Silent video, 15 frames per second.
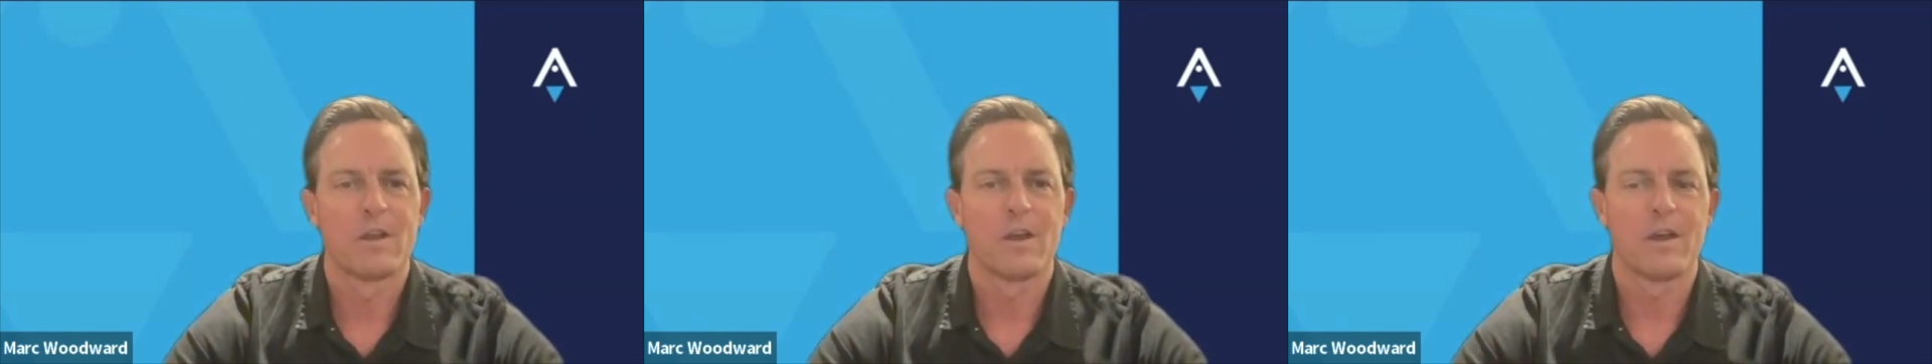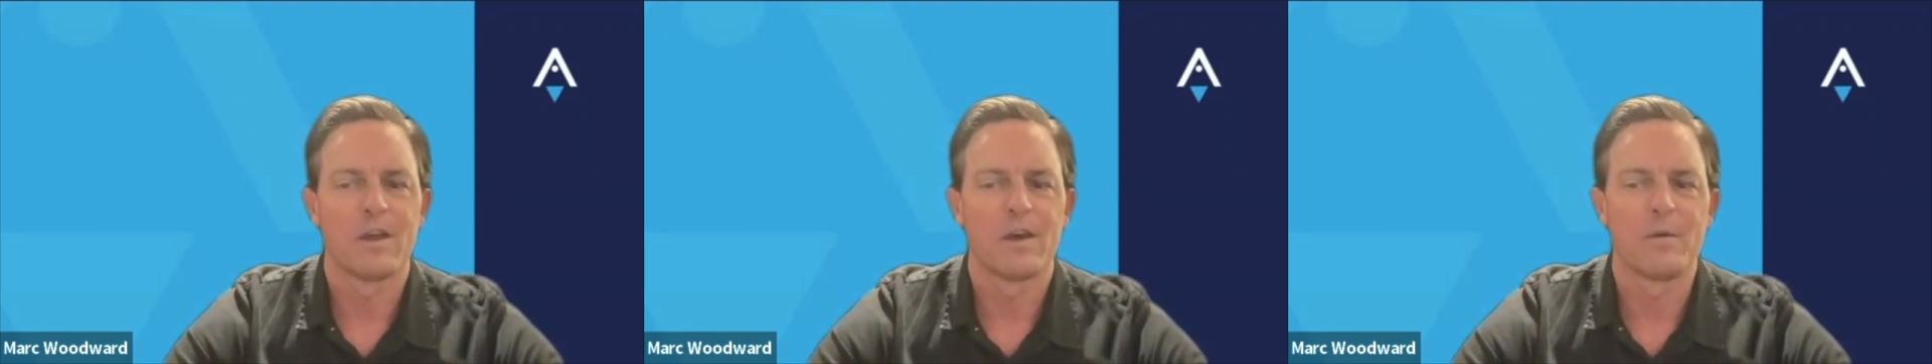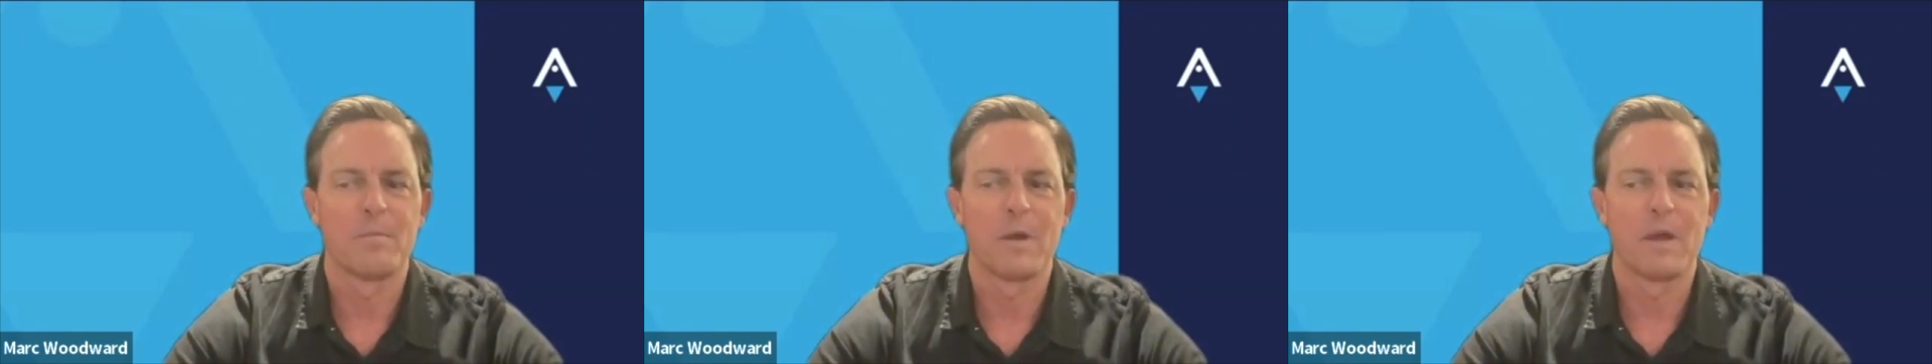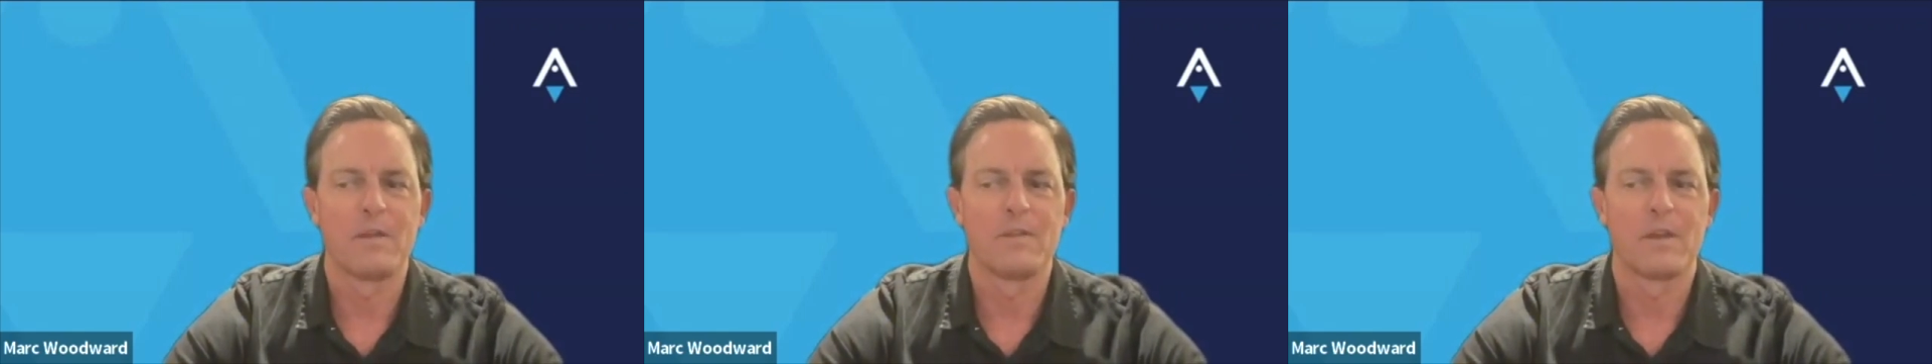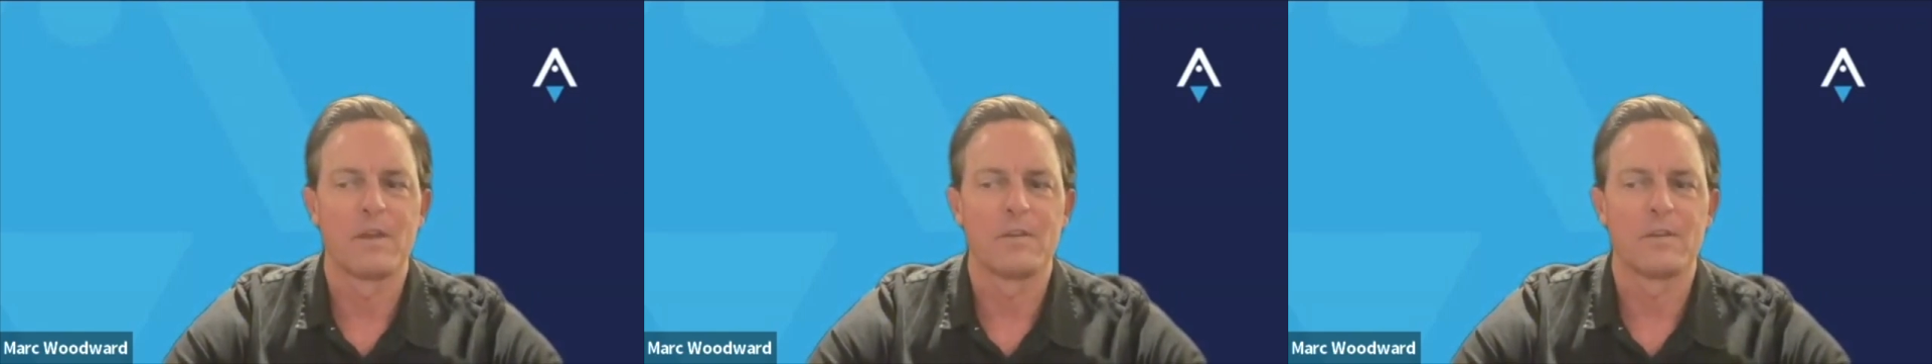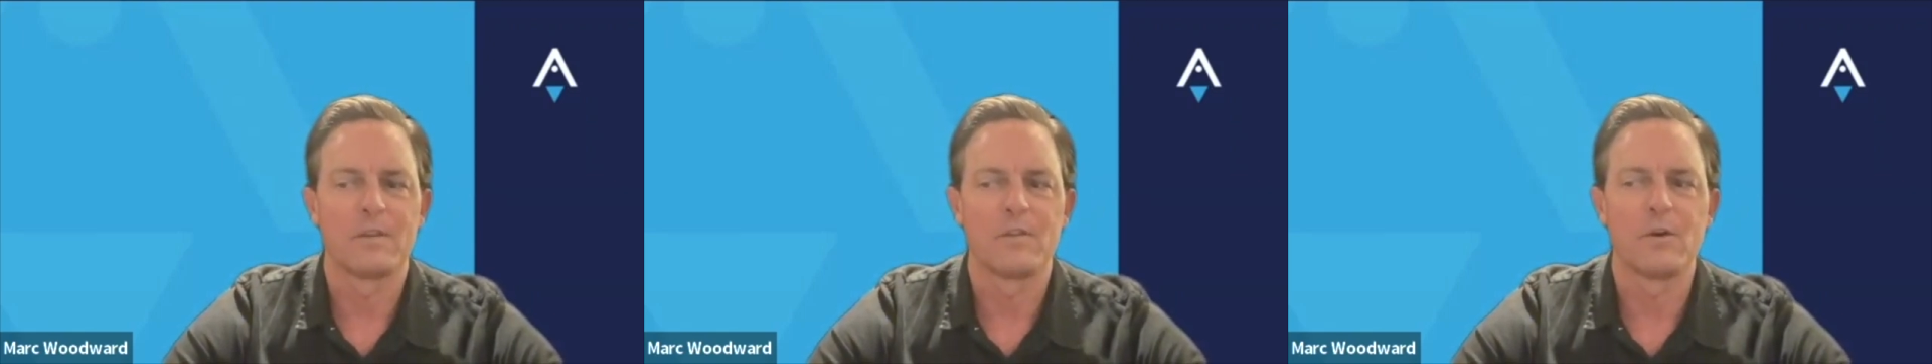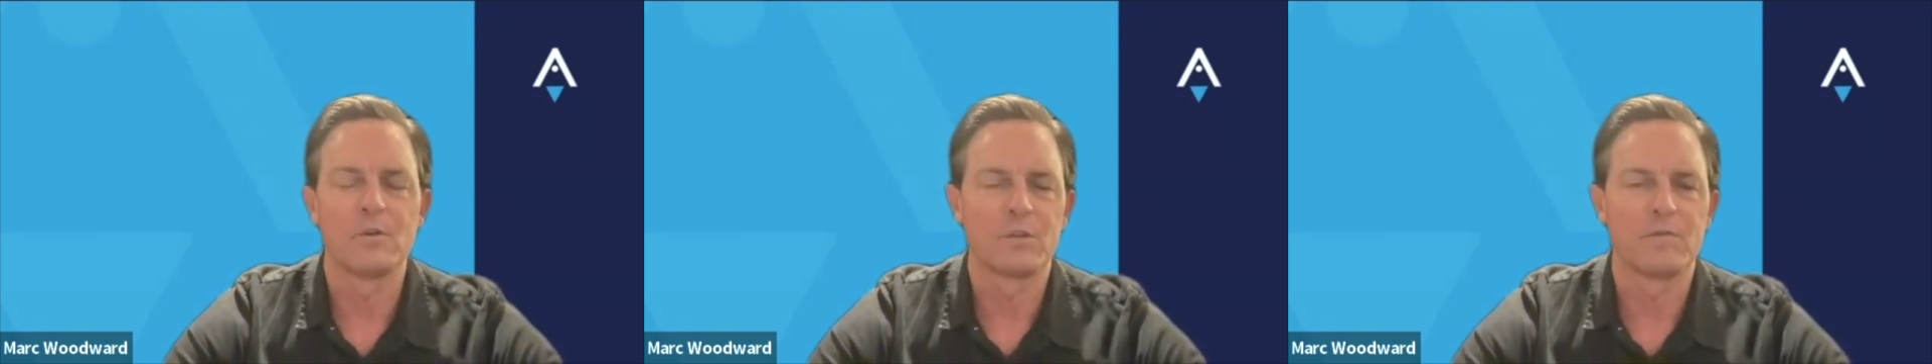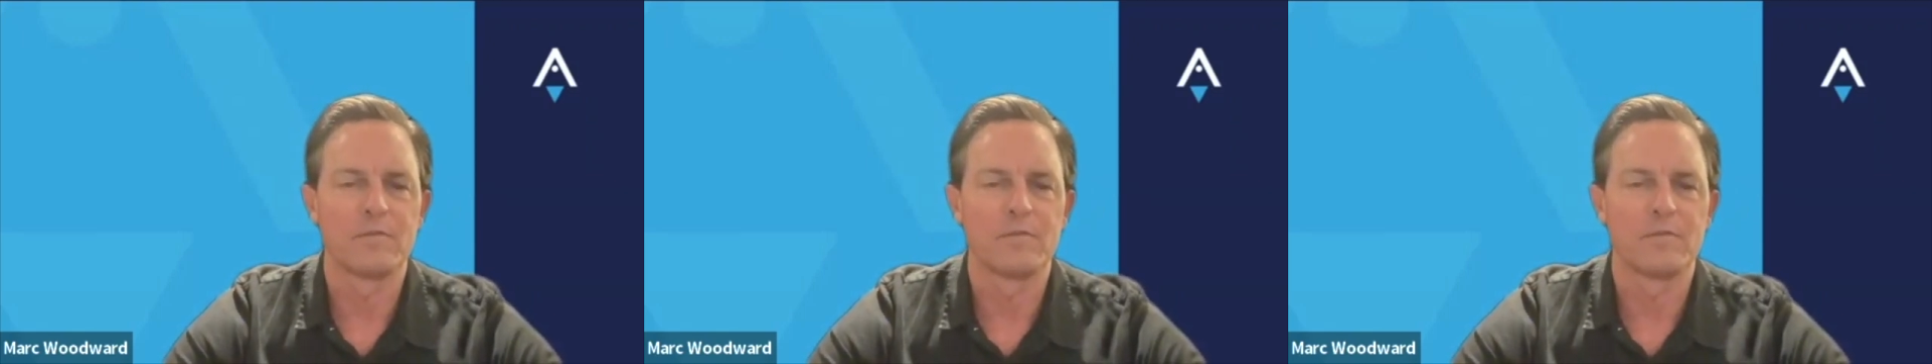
um, and that those